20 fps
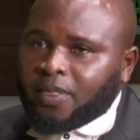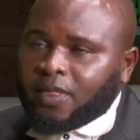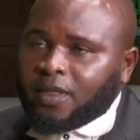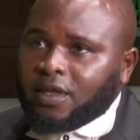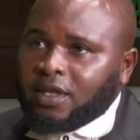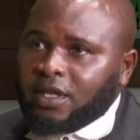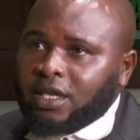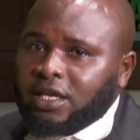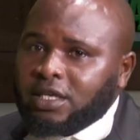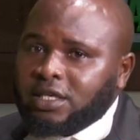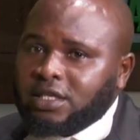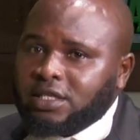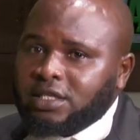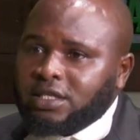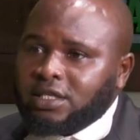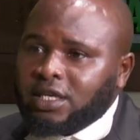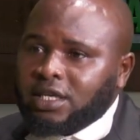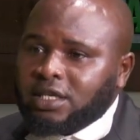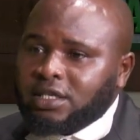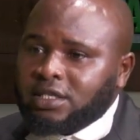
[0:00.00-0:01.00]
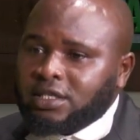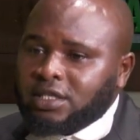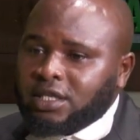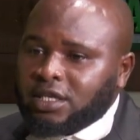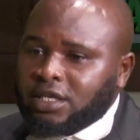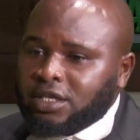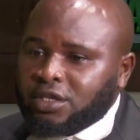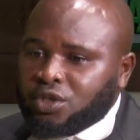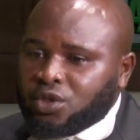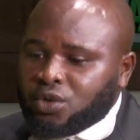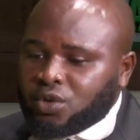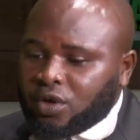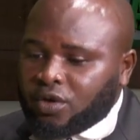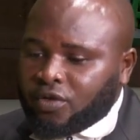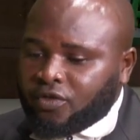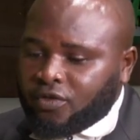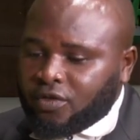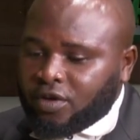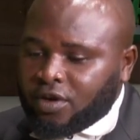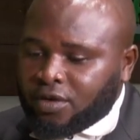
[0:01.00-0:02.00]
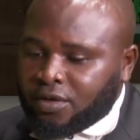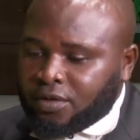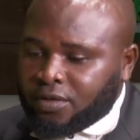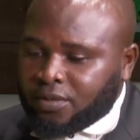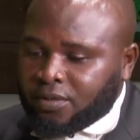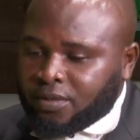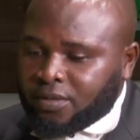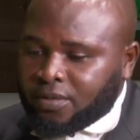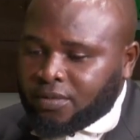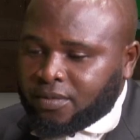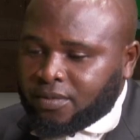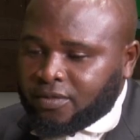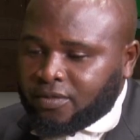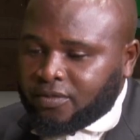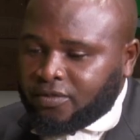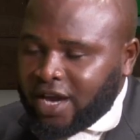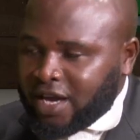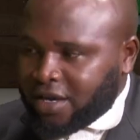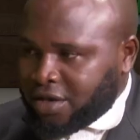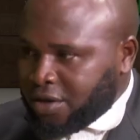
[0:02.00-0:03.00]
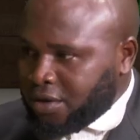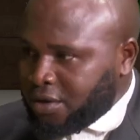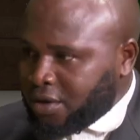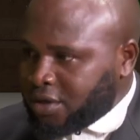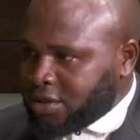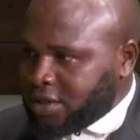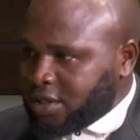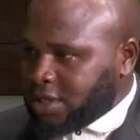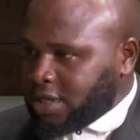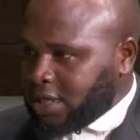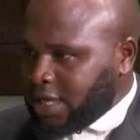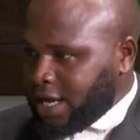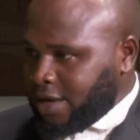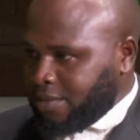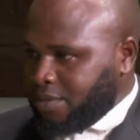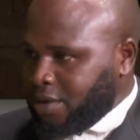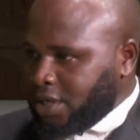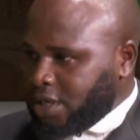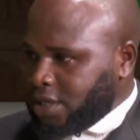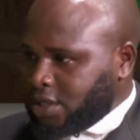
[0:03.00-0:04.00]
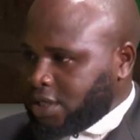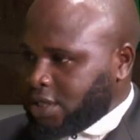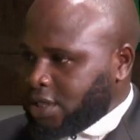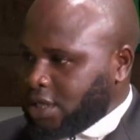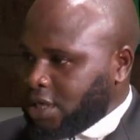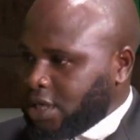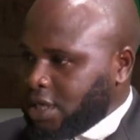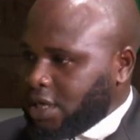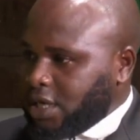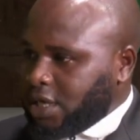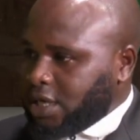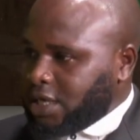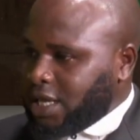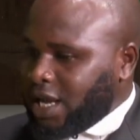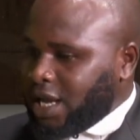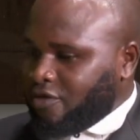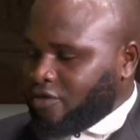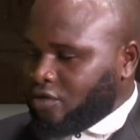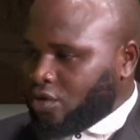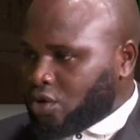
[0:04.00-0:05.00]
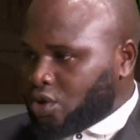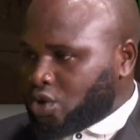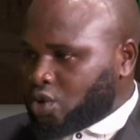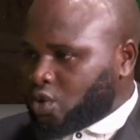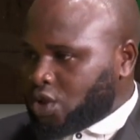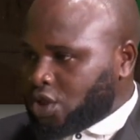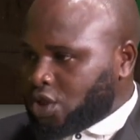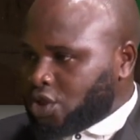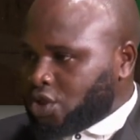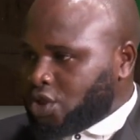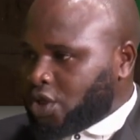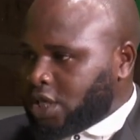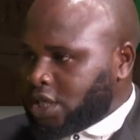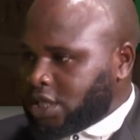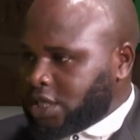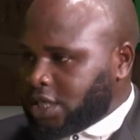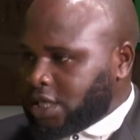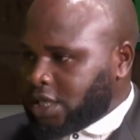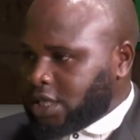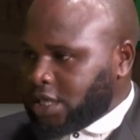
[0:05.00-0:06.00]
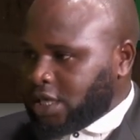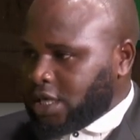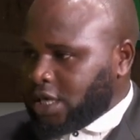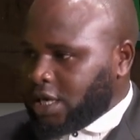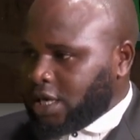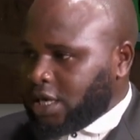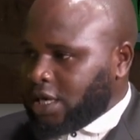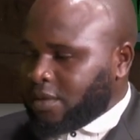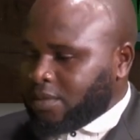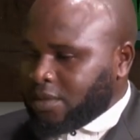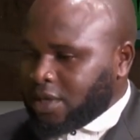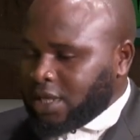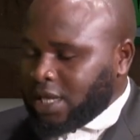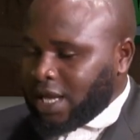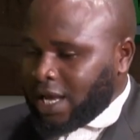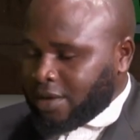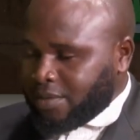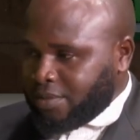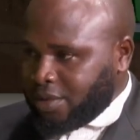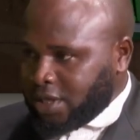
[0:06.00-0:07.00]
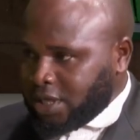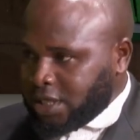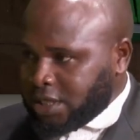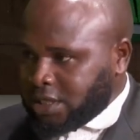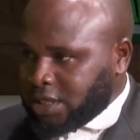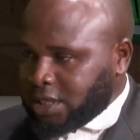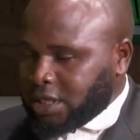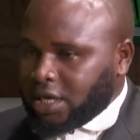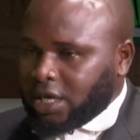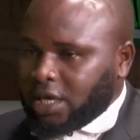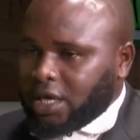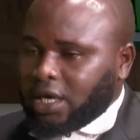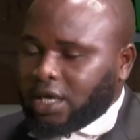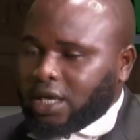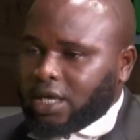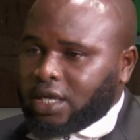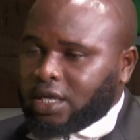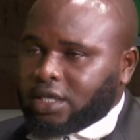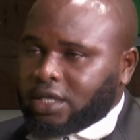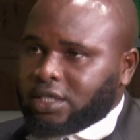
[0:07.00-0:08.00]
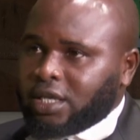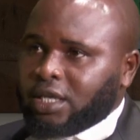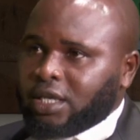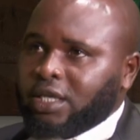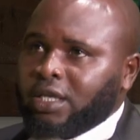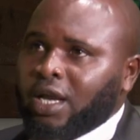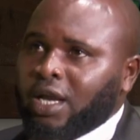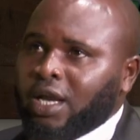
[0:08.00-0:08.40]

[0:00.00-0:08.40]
there's the issue of vicarious liability that flows with joint liability. You understand?